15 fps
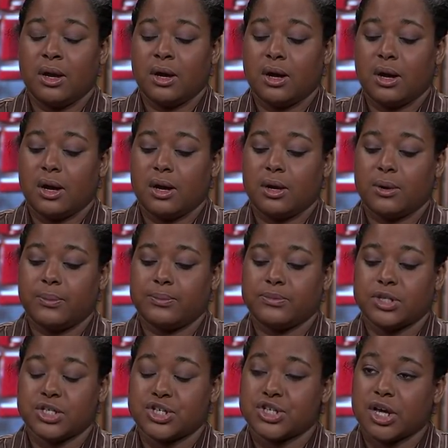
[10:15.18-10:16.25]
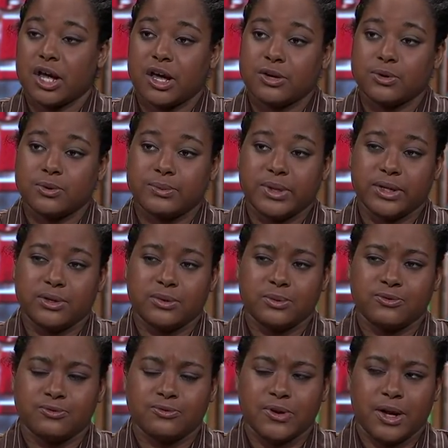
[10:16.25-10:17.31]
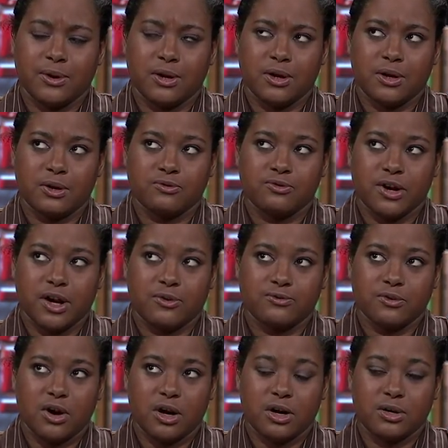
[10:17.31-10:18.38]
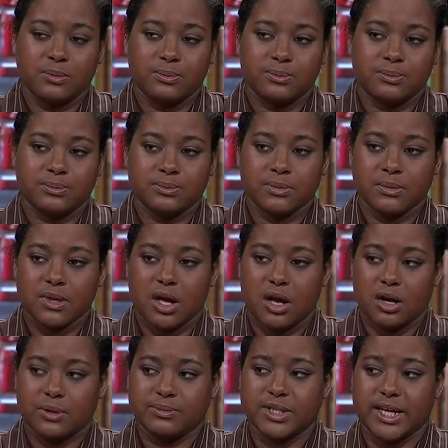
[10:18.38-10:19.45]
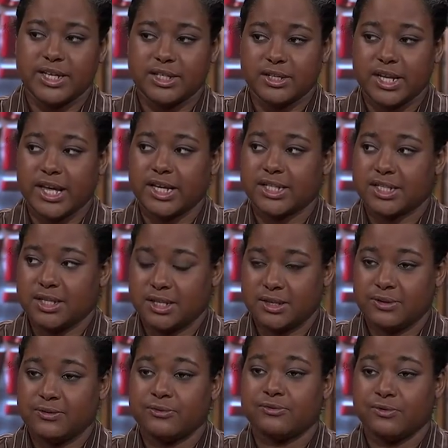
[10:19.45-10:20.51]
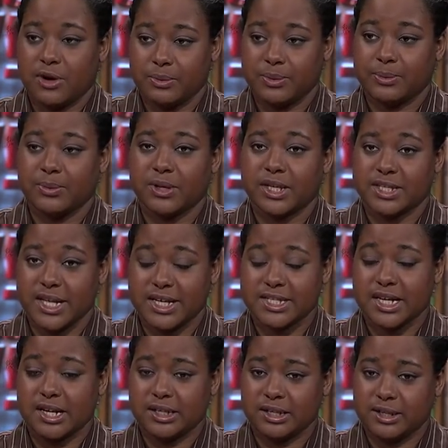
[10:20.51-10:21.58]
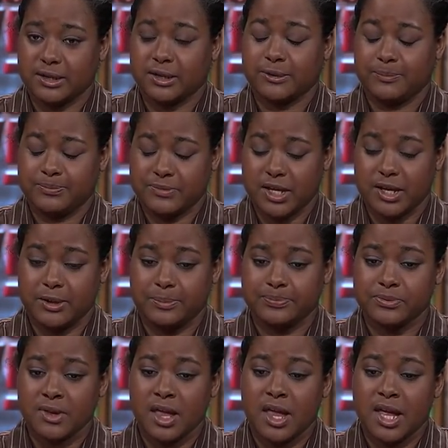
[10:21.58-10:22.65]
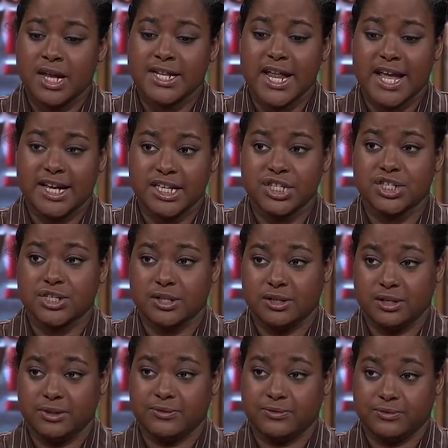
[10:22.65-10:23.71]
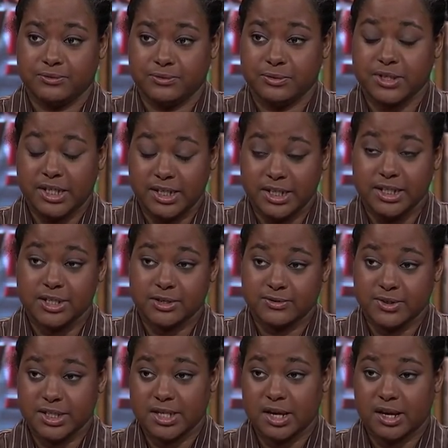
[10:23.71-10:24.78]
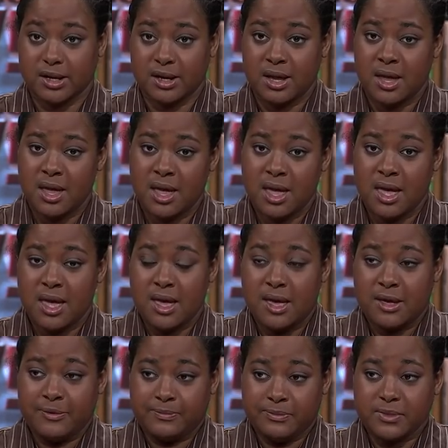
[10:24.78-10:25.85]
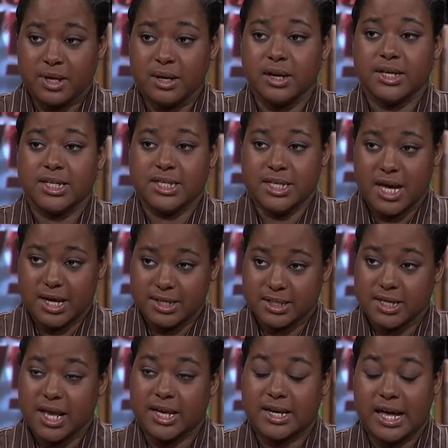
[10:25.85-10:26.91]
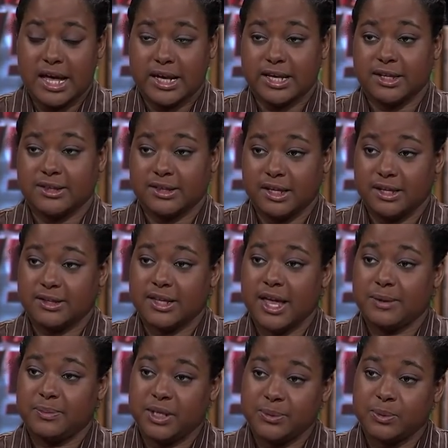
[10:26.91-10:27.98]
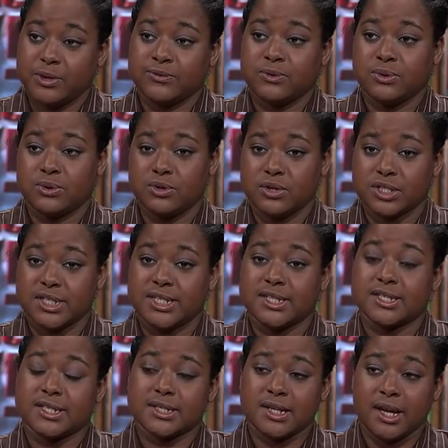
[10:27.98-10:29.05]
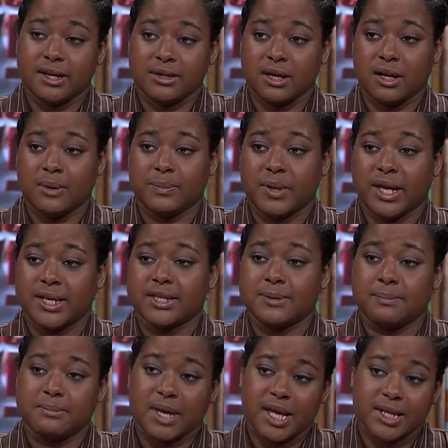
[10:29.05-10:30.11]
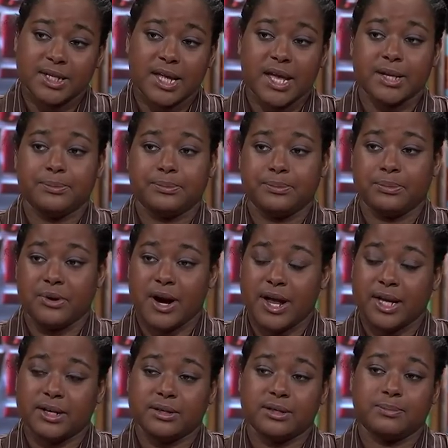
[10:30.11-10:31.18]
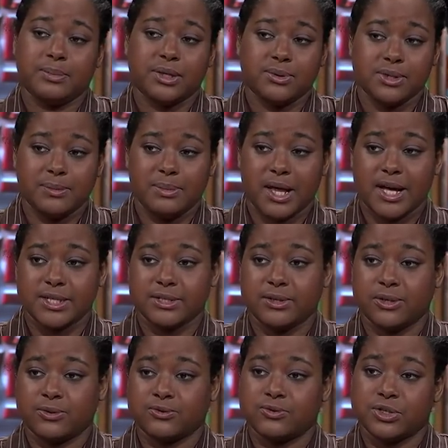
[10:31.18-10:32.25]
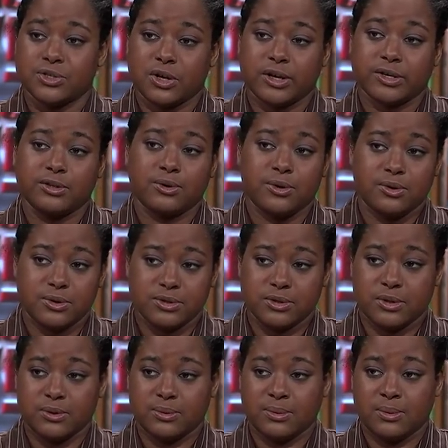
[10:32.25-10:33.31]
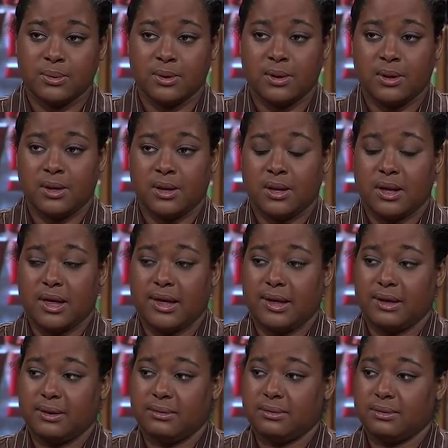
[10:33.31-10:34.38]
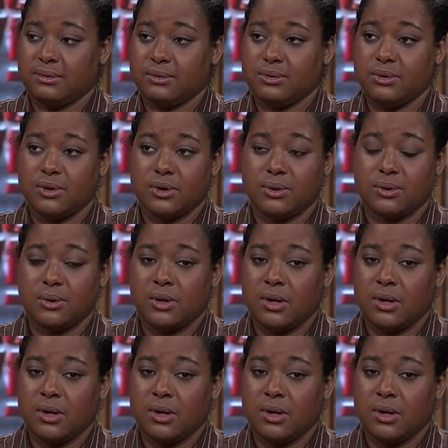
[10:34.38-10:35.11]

um, the Chicago Mail, uh, Rahm, um, they, they, Rahm Emanuel, Rahm, they telling him that he should need he needs to resign over the death of Laquan McDonald. Yes, and I think that people of New York need to stand up and demand that Bratton and Bill de Blasio resign also. And you know,